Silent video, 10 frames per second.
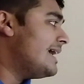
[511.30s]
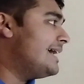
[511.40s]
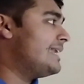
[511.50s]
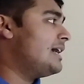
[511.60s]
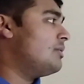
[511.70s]

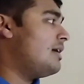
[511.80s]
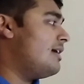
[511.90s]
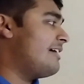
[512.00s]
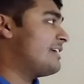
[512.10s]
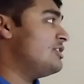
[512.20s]
And now
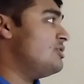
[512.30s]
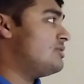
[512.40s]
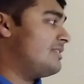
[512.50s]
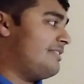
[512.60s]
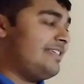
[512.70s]
uh, I can
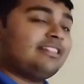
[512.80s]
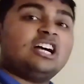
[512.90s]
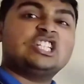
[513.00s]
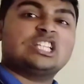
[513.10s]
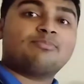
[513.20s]
use the thing that
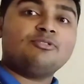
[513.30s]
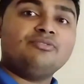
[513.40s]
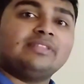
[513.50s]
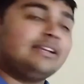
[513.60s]
I just proved,